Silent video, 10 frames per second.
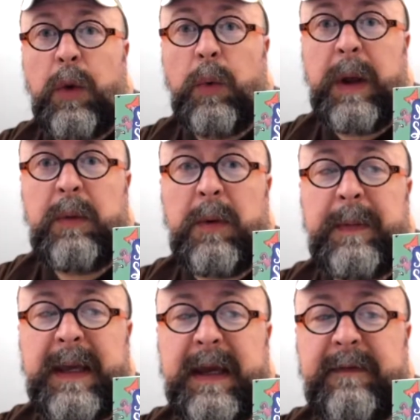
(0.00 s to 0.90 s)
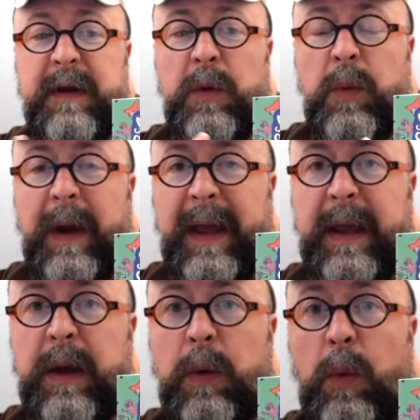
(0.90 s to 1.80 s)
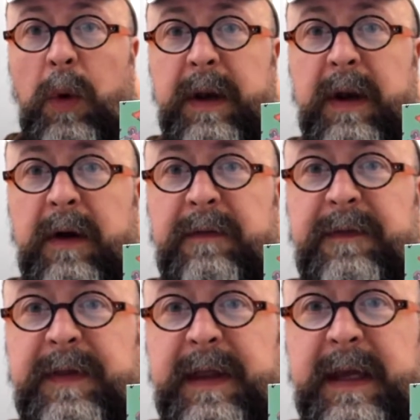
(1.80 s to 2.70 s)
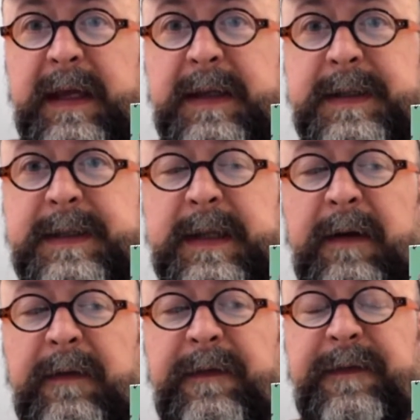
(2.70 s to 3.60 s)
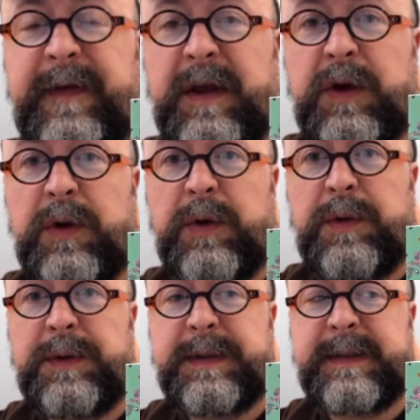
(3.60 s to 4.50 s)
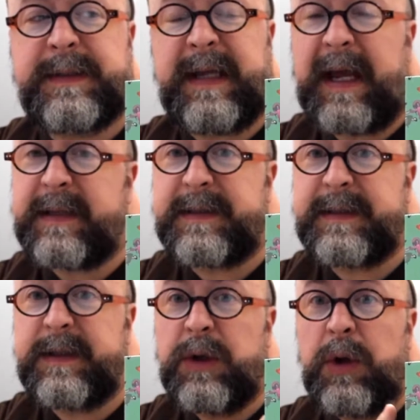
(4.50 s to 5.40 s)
We will be giving away one of these figures sets,